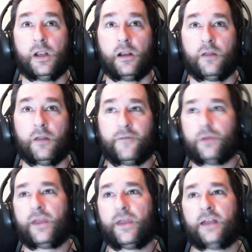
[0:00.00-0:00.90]
feel
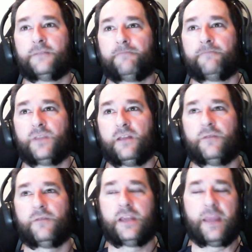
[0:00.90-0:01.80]
that if they
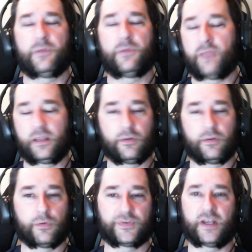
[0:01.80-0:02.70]
can't be making their
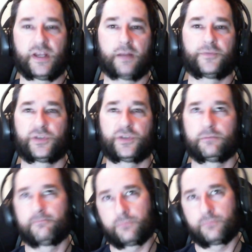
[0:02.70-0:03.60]
own setups,
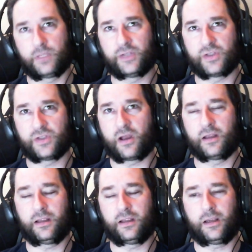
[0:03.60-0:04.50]
it
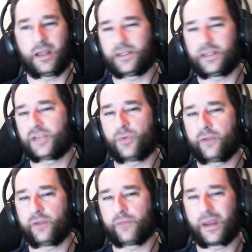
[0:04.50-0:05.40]
kind of takes away
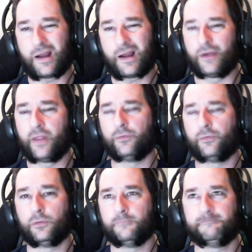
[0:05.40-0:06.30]
from that higher
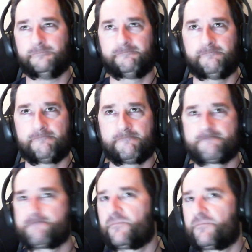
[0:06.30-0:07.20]
level
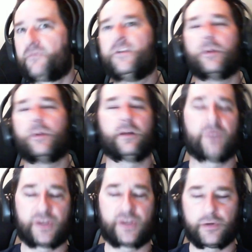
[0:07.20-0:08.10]
feeling of the
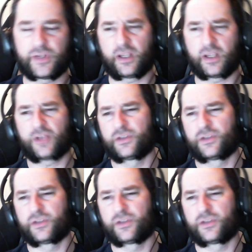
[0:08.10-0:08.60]
series, I guess.